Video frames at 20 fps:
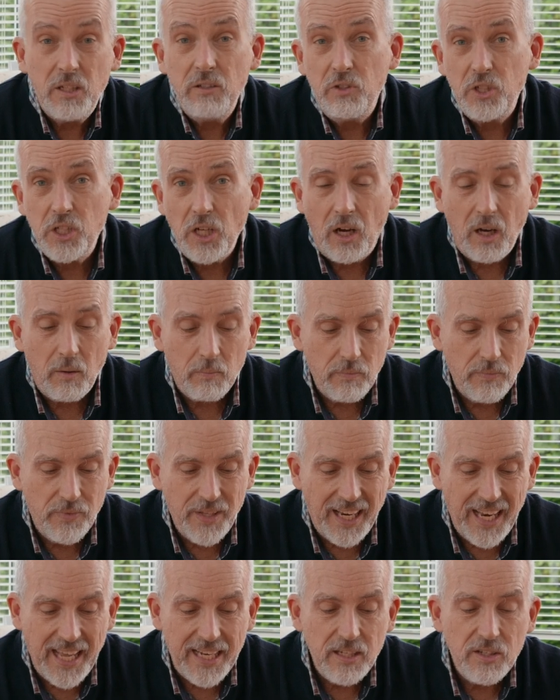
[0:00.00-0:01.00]
of sharp, the
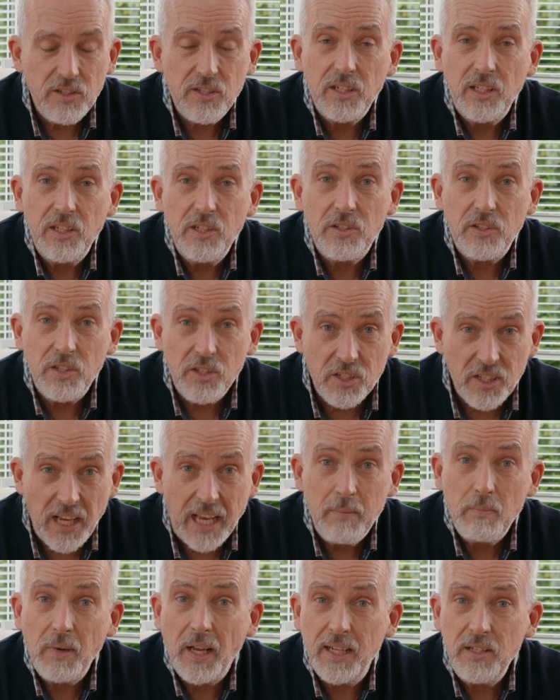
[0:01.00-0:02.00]
lens is the
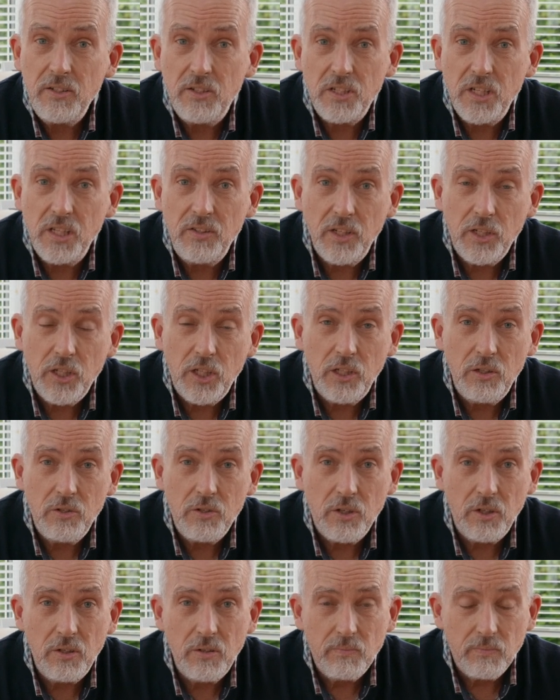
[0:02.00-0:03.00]
same lens as in the
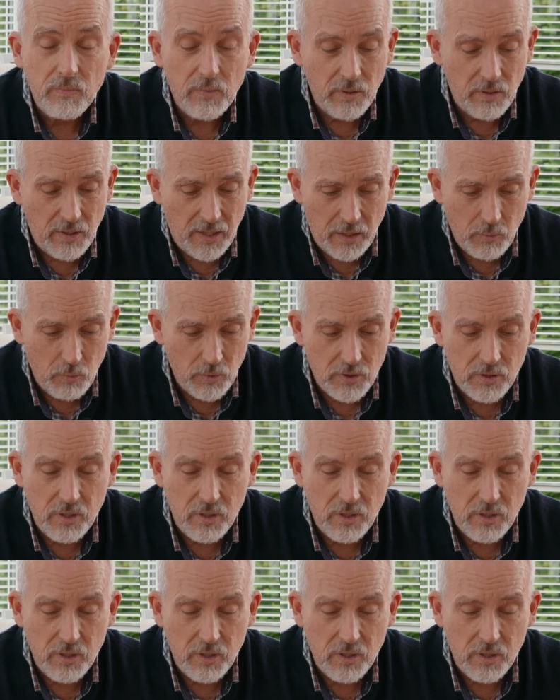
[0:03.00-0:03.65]
Q2. It was